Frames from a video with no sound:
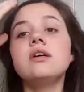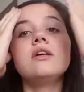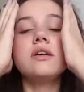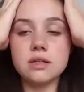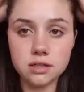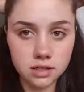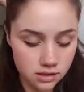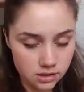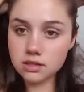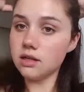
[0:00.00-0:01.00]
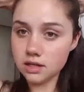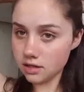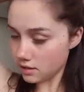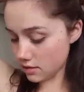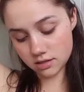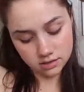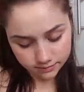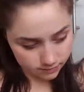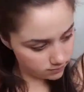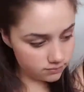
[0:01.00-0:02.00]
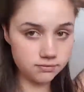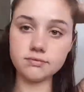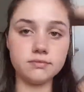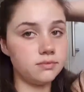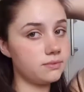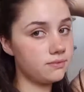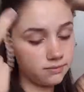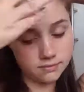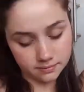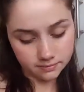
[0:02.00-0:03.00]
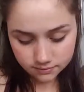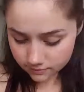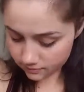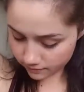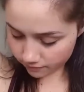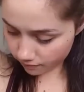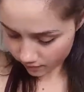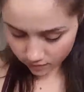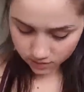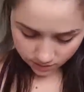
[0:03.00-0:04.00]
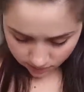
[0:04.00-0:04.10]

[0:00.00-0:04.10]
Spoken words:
I decided to show you guys how I just put myself together so that it didn't look